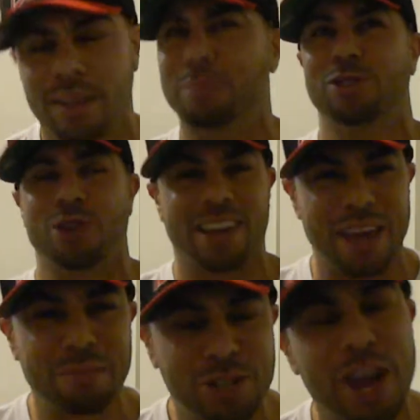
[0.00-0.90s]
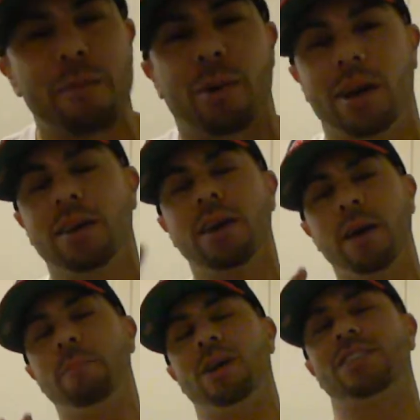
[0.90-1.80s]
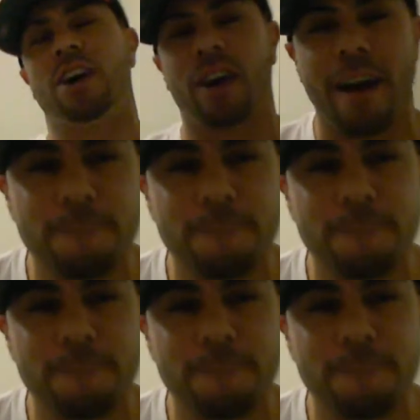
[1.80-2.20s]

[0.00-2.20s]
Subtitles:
Keep straight. Keep G, everybody. Peace out. All